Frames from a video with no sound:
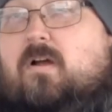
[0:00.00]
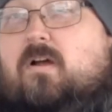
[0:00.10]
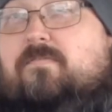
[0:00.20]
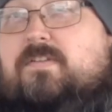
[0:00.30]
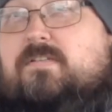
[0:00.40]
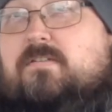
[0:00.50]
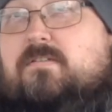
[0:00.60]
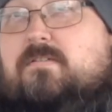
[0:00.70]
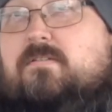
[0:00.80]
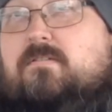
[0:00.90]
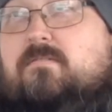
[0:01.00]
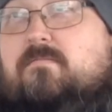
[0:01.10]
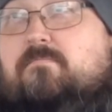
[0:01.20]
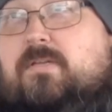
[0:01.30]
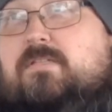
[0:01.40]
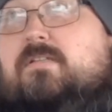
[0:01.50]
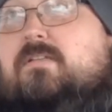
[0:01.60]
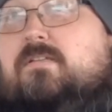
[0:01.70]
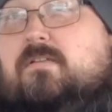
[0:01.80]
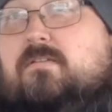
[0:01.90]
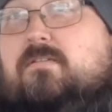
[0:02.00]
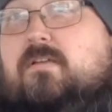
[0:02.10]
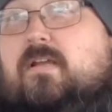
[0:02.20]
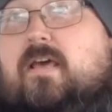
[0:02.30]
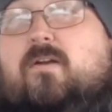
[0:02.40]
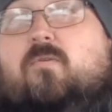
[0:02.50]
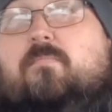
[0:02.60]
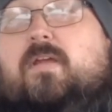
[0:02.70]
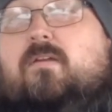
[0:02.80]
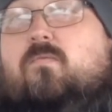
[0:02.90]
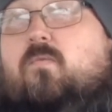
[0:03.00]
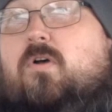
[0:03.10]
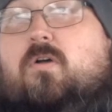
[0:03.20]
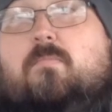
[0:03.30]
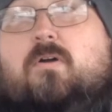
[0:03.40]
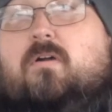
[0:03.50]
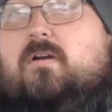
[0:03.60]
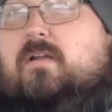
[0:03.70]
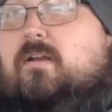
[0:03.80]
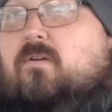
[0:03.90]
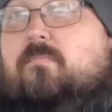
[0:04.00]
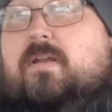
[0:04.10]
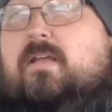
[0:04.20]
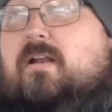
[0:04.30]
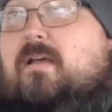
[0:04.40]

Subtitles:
Offices, businesses, and I don't mean Walmart. I don't mean that.